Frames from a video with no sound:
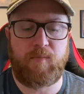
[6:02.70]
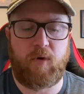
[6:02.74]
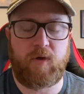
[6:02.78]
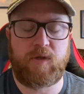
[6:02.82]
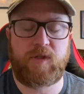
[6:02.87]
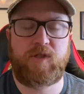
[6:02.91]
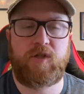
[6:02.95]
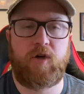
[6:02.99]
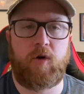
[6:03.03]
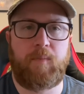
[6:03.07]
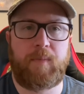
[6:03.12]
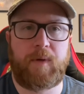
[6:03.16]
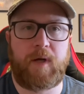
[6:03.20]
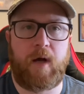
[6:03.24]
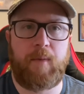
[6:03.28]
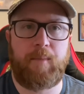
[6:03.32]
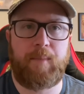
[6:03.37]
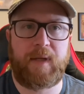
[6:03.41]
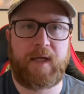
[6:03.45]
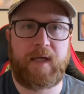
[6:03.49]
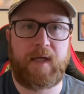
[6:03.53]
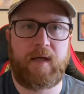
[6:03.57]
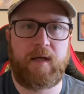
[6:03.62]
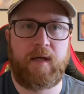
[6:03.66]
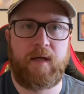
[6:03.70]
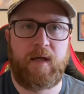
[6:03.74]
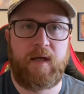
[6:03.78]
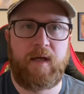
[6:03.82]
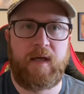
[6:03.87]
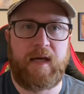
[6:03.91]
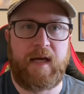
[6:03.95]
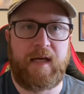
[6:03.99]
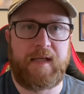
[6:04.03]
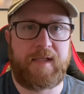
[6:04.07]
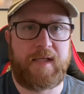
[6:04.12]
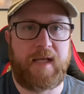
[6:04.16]
soap company.
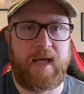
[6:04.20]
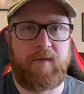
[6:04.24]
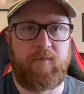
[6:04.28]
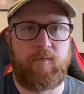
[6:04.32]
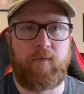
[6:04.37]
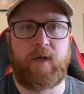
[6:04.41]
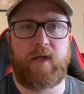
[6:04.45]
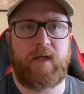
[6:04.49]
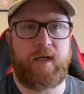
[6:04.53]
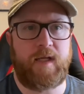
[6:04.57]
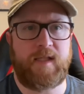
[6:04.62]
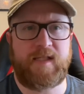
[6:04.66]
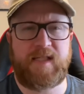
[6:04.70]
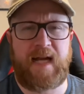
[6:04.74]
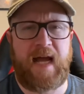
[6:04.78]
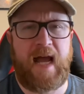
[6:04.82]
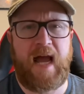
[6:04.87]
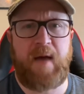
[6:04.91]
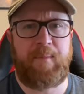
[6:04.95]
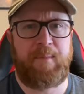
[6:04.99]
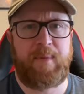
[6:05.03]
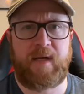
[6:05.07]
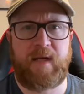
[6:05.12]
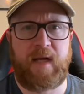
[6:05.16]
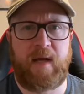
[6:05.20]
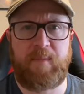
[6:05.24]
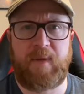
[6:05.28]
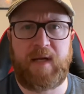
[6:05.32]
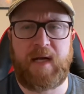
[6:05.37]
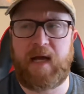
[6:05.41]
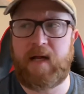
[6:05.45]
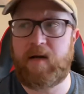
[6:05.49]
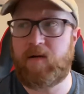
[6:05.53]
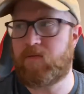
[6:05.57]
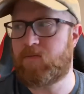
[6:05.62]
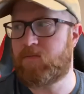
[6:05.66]
It, it really doesn't happen. I mean,
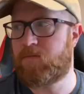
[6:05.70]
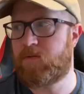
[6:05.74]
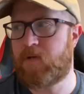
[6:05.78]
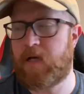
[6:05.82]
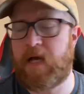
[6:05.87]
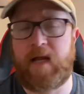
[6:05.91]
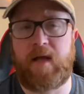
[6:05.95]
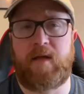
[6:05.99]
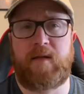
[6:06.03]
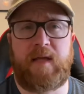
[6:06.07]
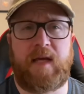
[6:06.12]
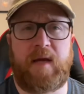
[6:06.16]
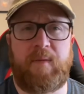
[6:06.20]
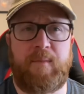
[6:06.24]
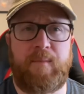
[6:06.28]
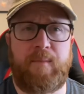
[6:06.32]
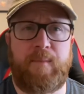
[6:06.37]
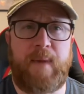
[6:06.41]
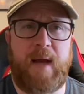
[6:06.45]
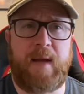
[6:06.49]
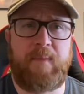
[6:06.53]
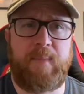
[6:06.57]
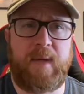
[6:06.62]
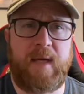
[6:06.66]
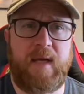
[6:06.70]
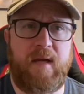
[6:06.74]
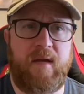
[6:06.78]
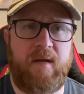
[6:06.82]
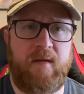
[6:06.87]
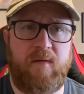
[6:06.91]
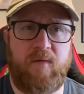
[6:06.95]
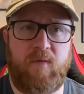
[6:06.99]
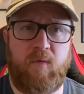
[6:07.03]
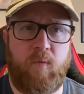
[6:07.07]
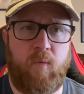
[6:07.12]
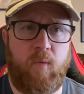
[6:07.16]
I don't, I think I might be
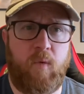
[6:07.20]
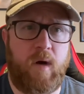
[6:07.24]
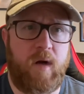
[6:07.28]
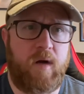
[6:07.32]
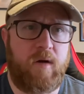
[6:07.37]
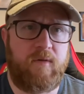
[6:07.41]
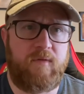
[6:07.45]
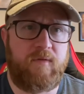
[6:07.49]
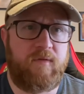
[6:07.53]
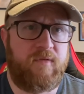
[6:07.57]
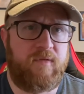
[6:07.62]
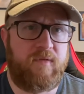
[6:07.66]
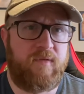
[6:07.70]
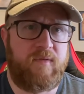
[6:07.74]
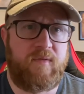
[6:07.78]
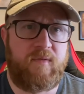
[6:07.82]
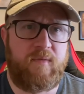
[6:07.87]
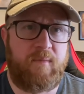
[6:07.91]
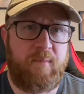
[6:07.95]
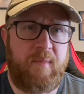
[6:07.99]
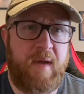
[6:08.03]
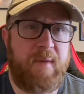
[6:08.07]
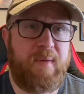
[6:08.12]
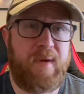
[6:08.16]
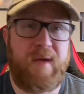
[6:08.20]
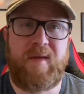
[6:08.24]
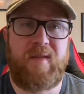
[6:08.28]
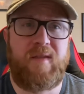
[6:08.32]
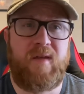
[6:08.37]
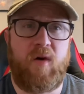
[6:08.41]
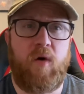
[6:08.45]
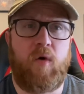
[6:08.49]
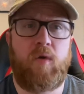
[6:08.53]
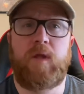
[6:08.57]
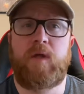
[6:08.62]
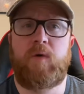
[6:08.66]
one of maybe
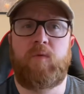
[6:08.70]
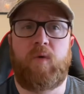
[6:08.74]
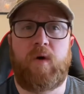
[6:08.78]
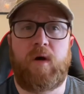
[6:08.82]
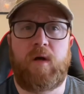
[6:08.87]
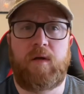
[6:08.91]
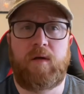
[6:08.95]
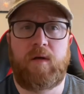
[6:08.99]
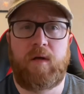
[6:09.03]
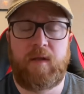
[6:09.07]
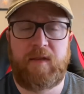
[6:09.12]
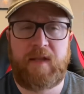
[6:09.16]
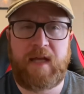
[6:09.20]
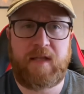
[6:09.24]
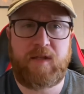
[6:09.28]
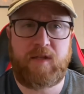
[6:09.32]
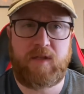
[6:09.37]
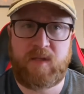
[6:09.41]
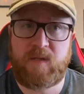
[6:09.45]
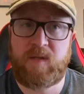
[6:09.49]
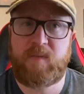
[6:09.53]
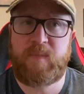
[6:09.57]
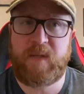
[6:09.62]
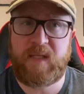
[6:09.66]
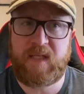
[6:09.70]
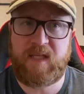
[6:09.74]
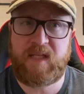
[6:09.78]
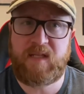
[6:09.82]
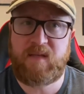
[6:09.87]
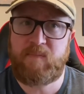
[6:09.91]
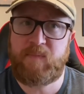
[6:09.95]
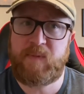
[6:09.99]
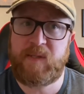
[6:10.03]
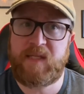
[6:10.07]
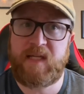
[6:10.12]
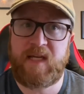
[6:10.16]
the only one that
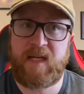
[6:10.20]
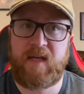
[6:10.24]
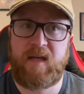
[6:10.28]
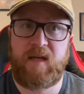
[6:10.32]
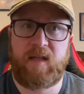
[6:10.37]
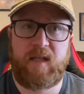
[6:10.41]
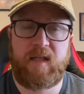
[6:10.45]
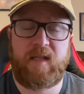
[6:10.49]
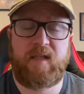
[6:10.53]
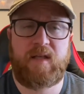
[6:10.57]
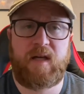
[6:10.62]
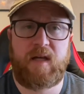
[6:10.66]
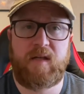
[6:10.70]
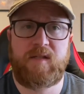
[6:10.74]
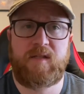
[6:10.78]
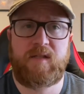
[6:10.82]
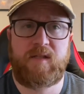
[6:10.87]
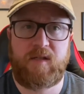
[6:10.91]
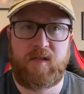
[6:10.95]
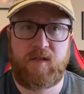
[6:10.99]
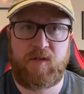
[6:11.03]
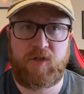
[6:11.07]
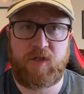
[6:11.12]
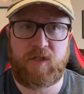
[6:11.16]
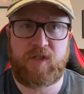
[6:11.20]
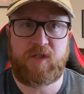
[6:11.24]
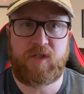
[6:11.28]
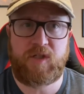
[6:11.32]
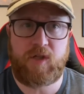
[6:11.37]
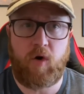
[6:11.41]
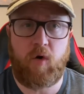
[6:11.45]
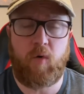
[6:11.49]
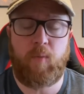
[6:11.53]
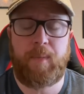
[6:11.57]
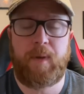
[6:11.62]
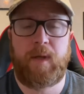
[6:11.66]
particularly does just
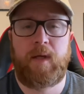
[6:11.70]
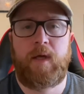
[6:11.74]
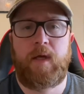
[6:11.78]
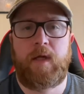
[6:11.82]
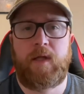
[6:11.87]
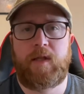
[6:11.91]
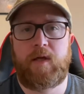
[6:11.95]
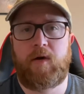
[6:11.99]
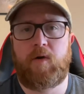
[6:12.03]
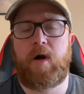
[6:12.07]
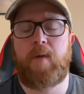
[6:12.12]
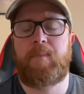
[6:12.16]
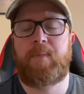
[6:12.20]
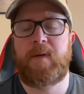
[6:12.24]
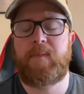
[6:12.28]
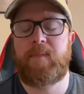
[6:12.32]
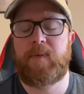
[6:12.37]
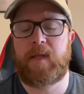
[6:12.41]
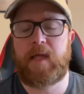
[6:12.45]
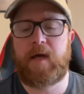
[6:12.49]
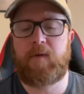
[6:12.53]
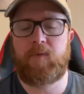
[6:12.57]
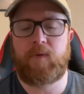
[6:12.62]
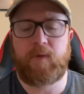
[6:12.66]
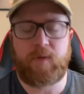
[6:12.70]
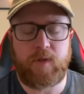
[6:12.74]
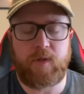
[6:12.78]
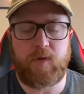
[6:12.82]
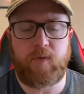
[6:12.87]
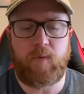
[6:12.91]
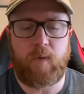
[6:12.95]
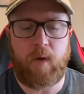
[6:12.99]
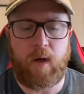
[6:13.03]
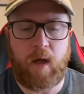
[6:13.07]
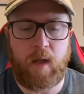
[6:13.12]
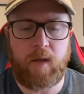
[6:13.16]
soap. There are people that will
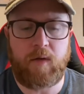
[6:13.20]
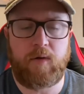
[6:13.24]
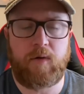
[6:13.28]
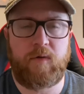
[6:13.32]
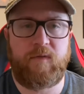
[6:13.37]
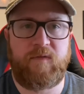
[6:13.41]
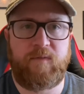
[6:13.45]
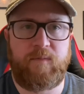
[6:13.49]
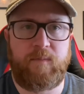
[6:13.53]
do other